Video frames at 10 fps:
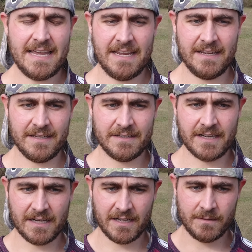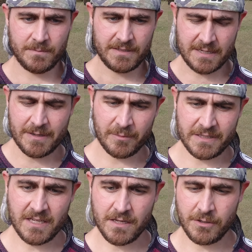And uh, email
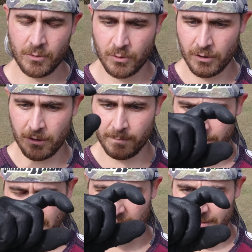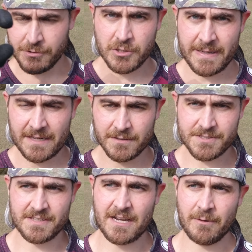me your uh, YouTube handle
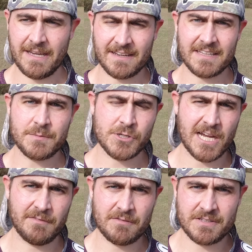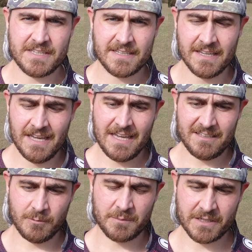so that way I can keep track of everything.
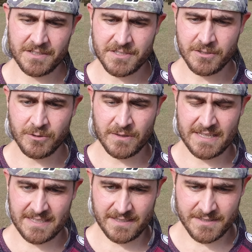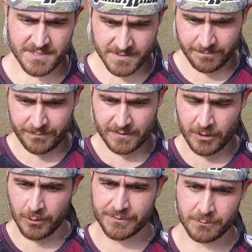And what I'm going to do is
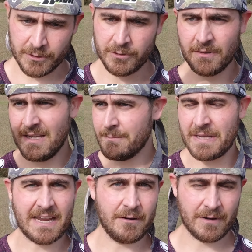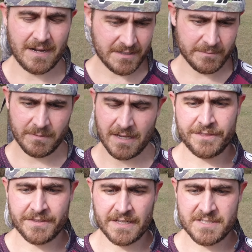go through, pick at random.
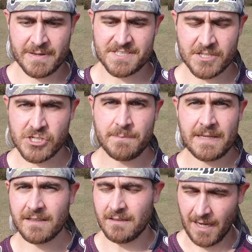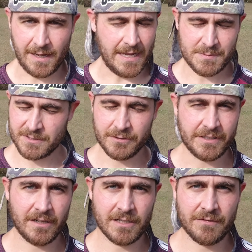With uh, domestic shipping,
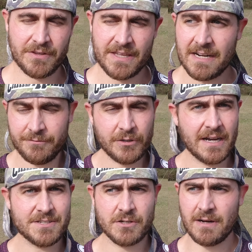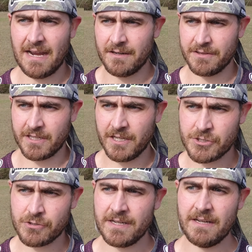absolutely, I'll cover that. If you guys are out of the
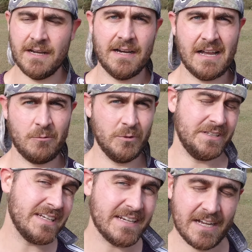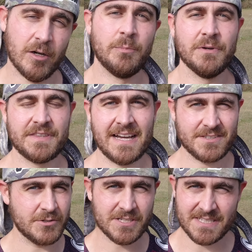country, uh, I would need help with that.
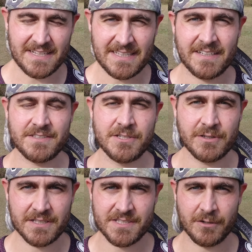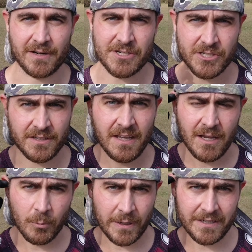So just take that into consideration
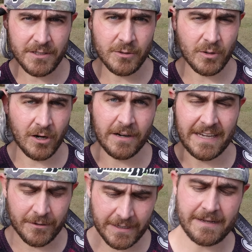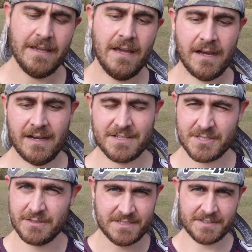when you are entering. Uh,
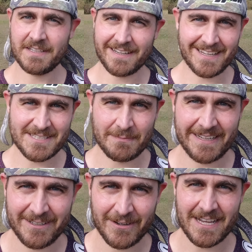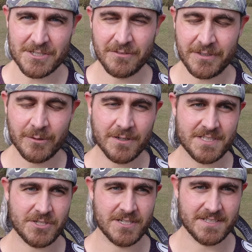so it's nothing against my international
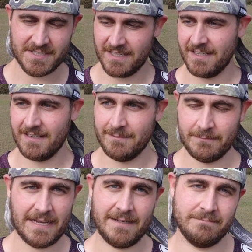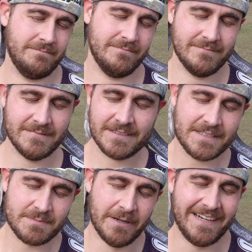viewers. It's just, uh, I,
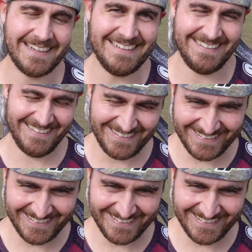it's money.